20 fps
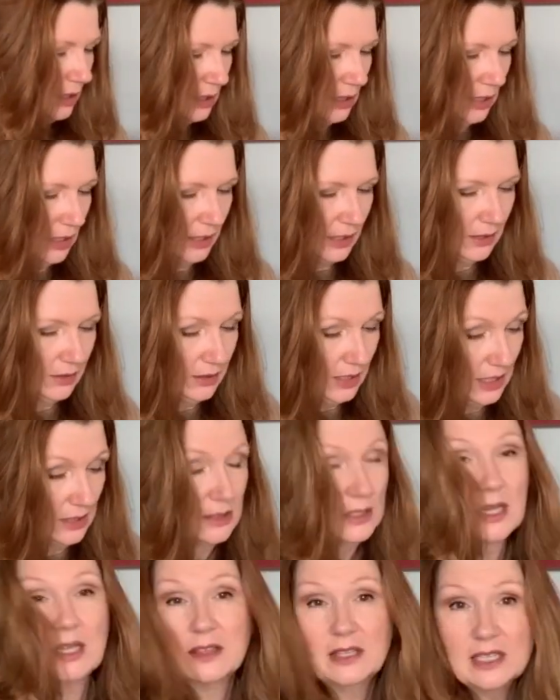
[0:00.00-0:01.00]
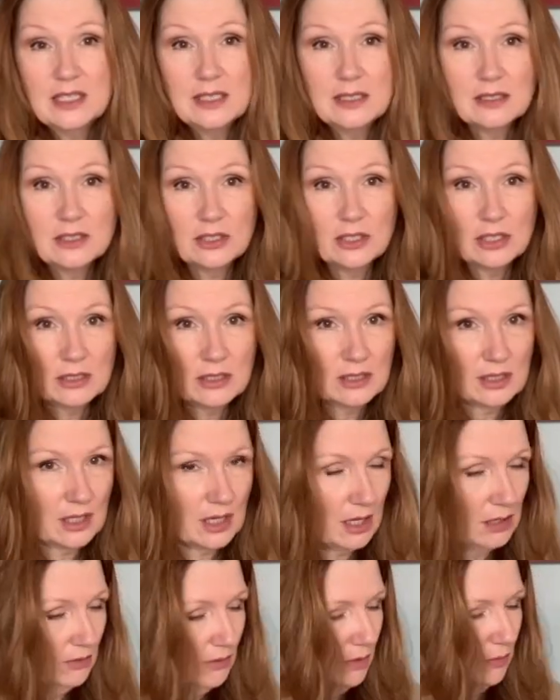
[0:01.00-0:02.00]
like this and this is just the
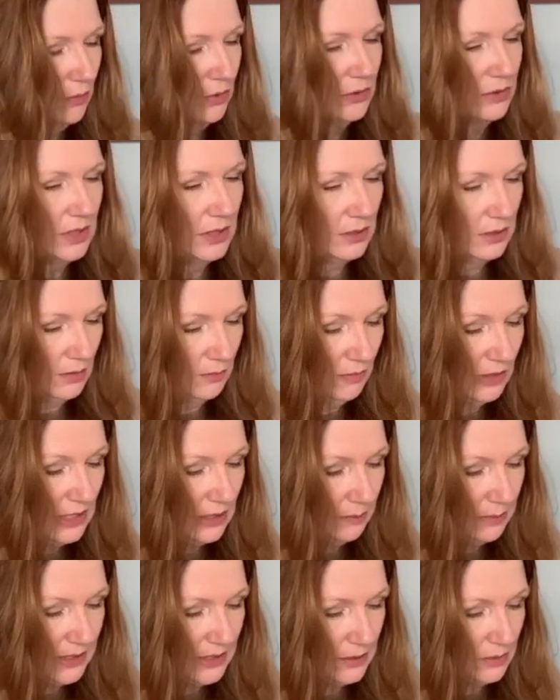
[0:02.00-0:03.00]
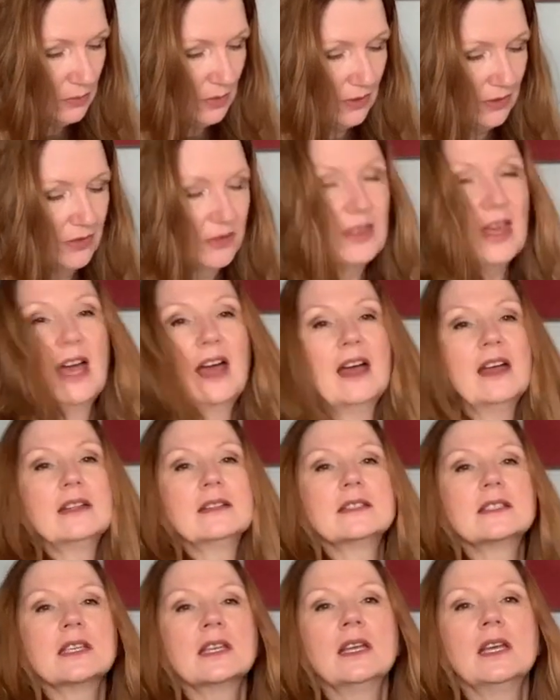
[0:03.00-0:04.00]
colour I wanted so I'm really pleased with that.
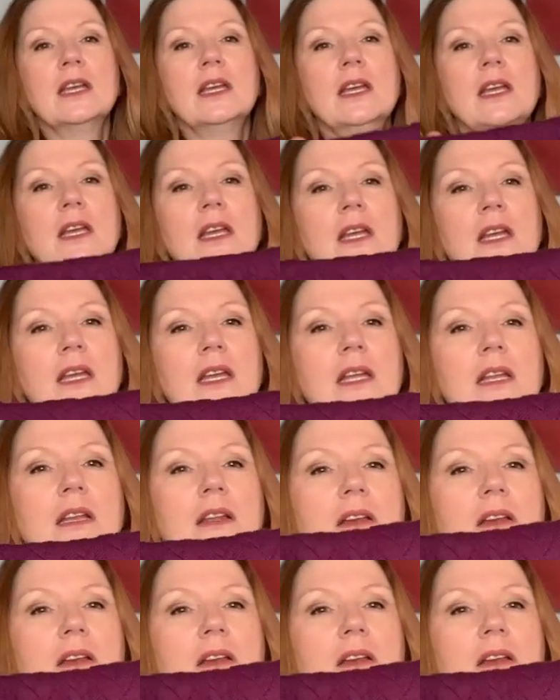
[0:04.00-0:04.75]
It